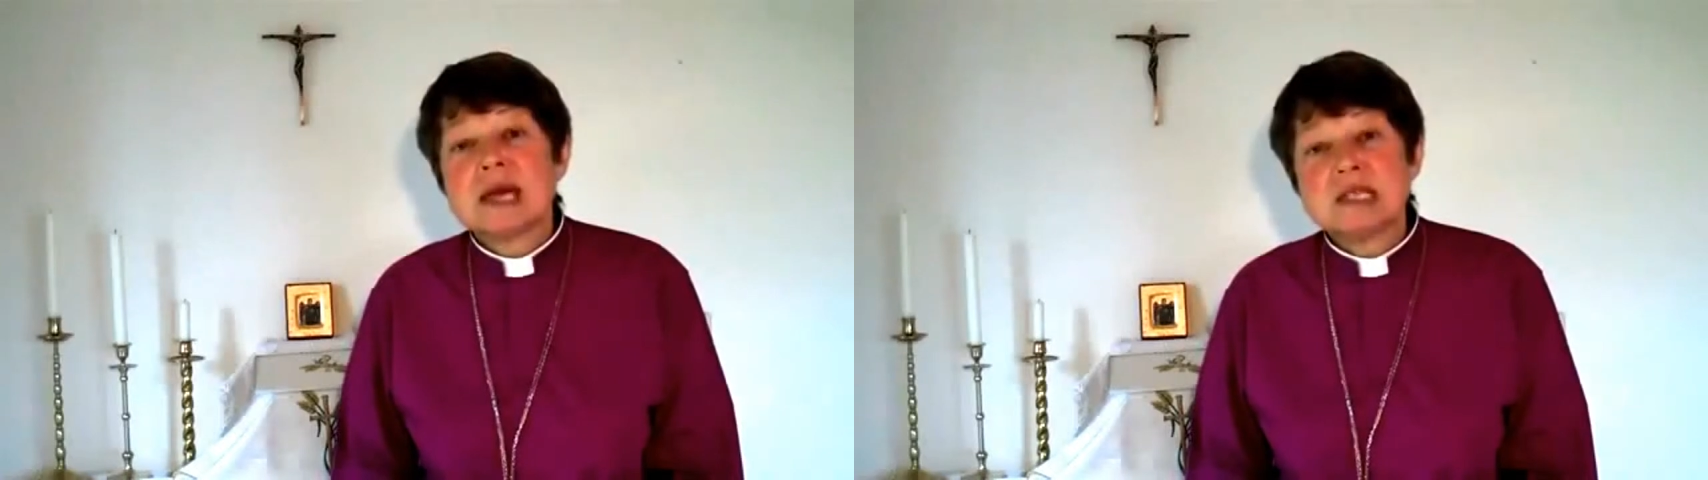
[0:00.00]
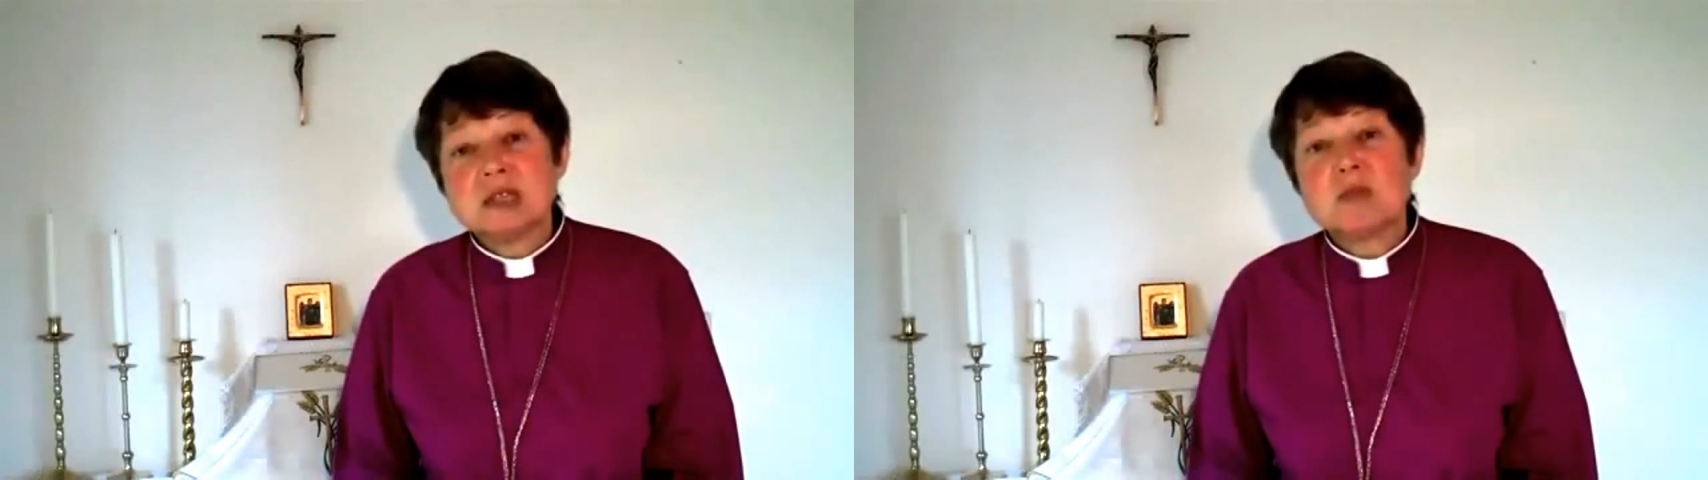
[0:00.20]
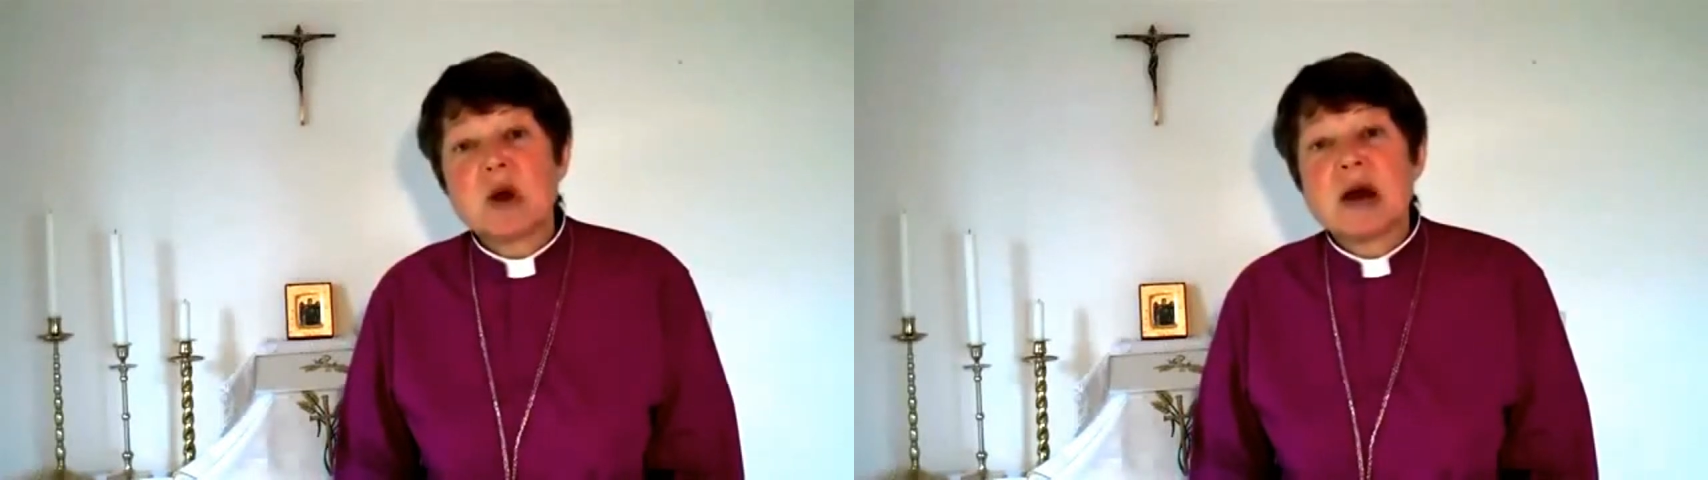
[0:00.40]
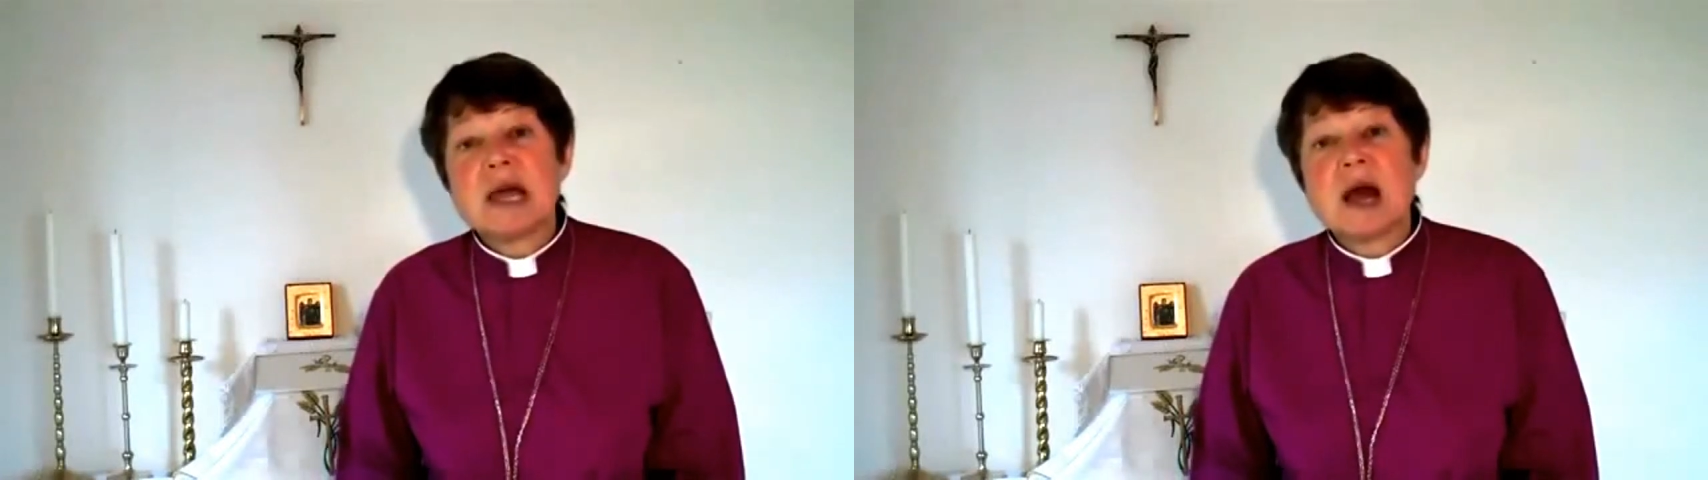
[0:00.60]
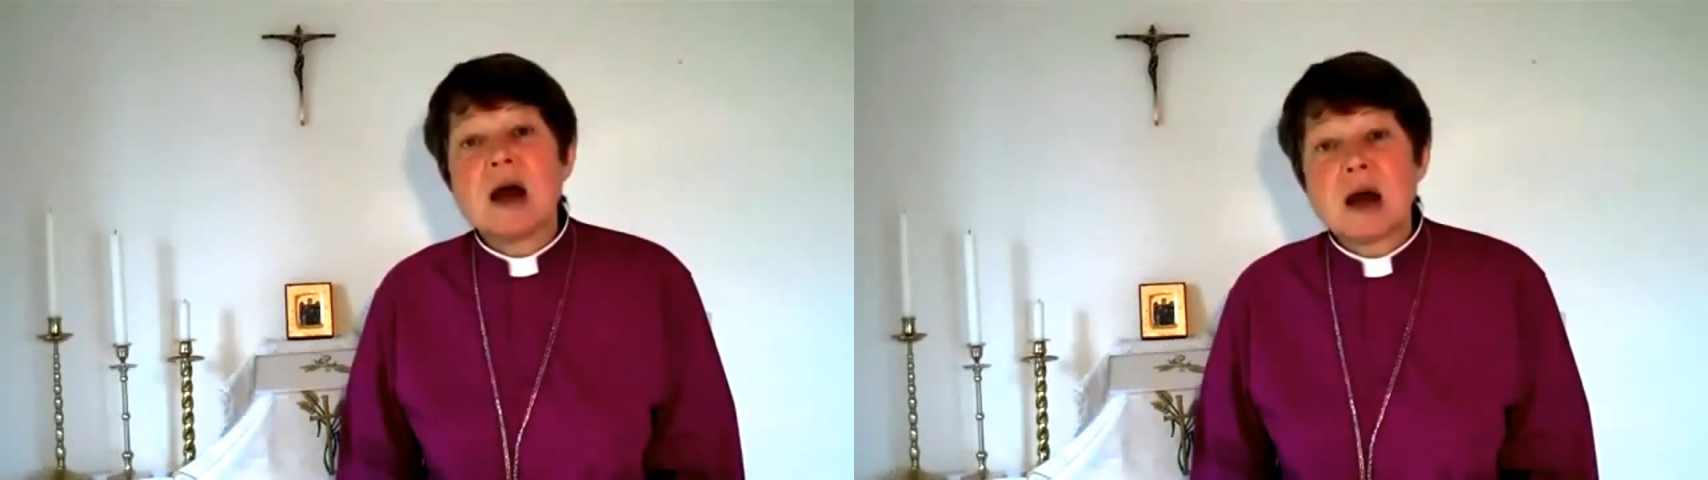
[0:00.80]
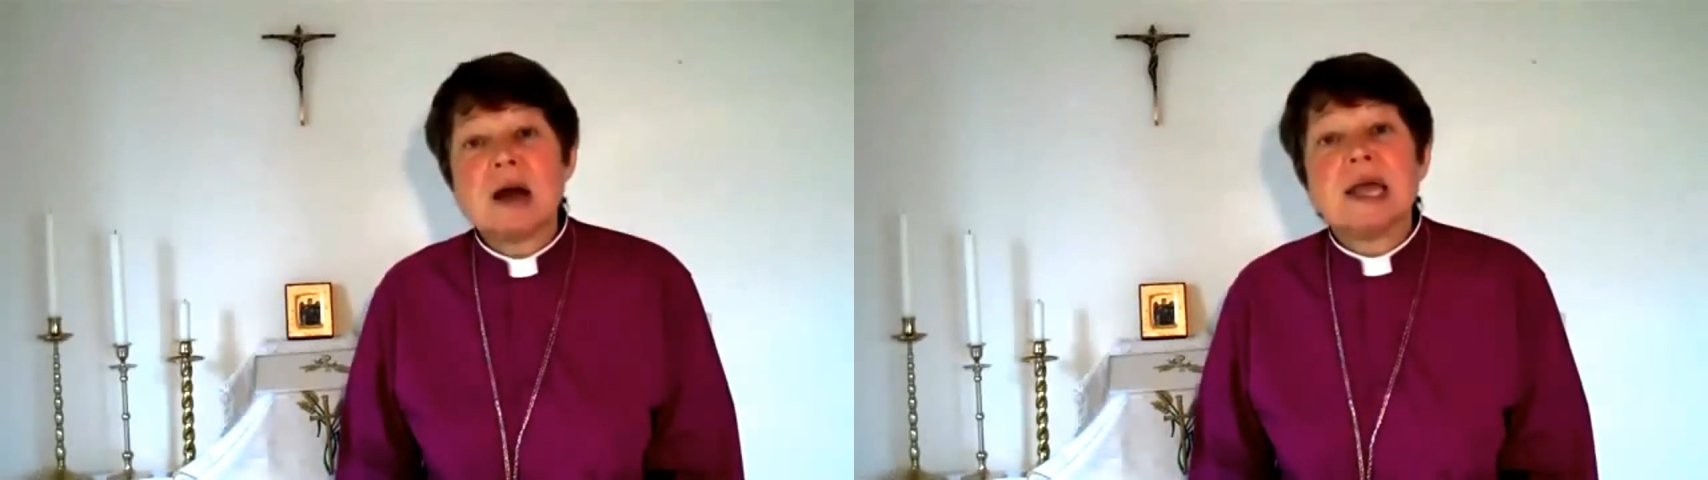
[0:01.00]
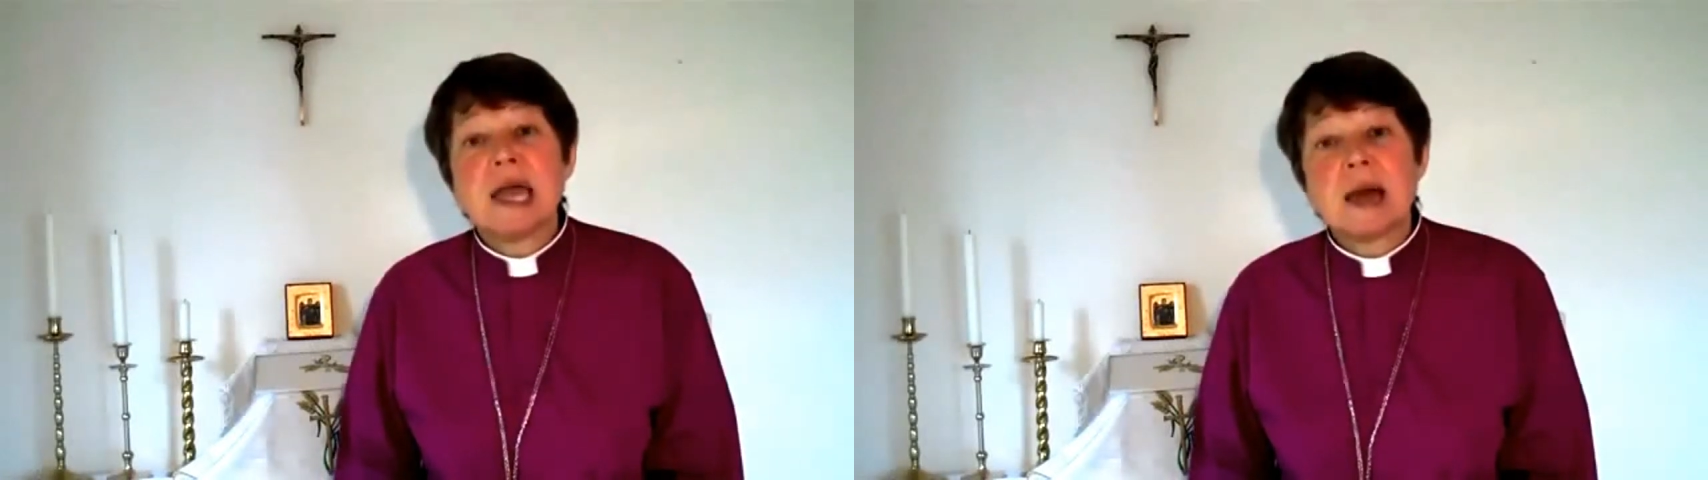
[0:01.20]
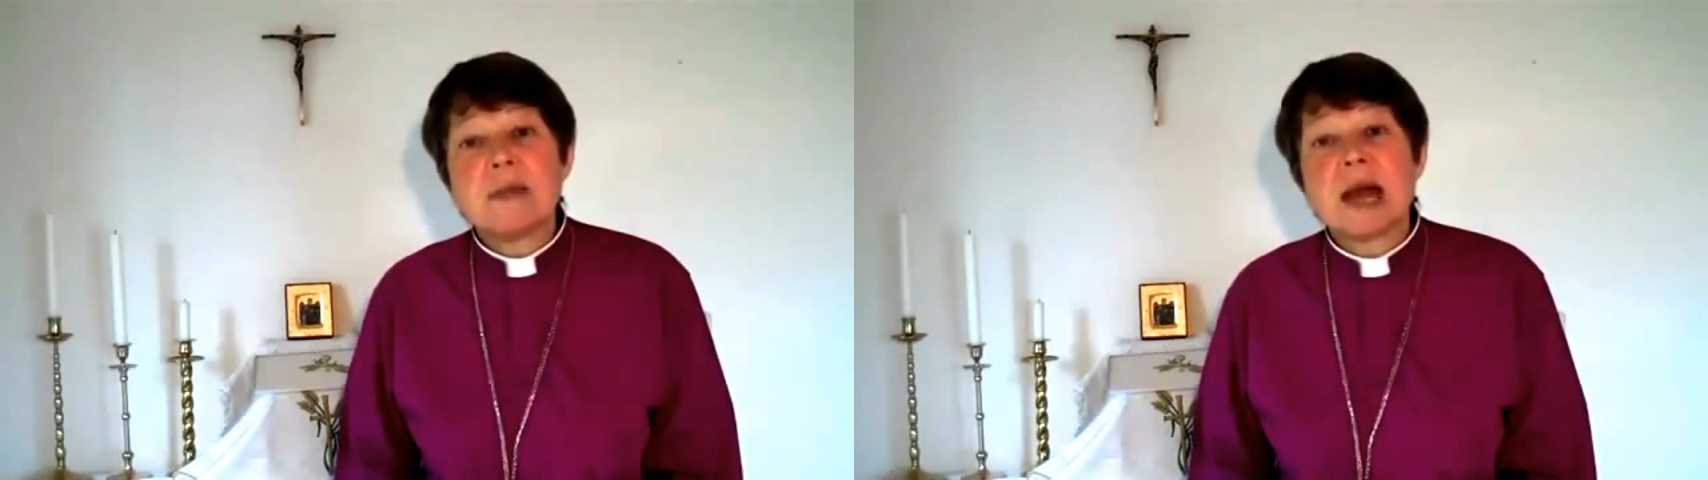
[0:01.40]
That is why I